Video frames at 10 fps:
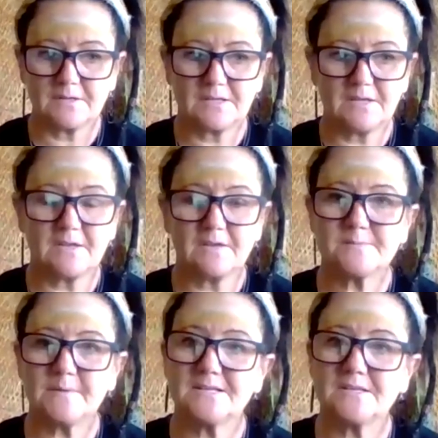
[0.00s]
gives
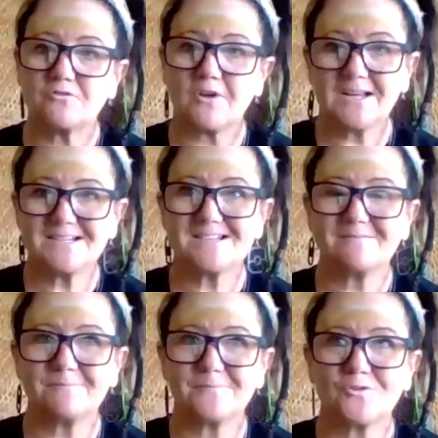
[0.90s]
me great
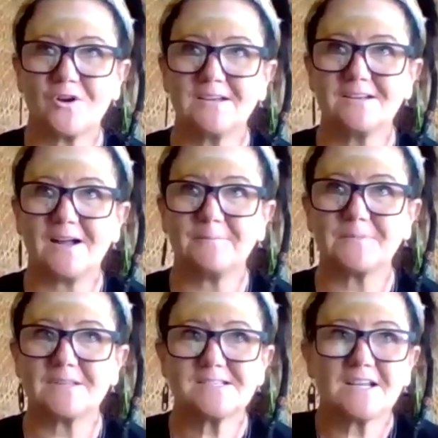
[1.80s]
great
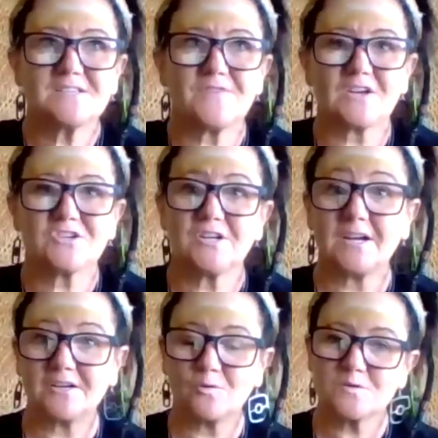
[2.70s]
um, satisfaction and
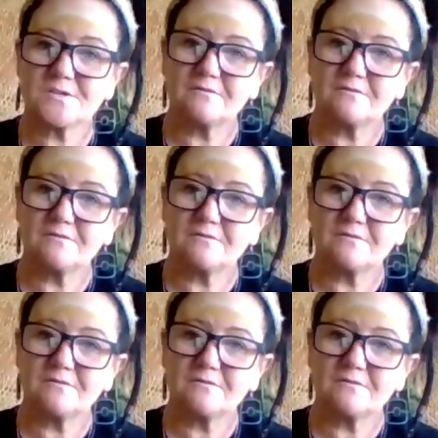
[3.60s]
it also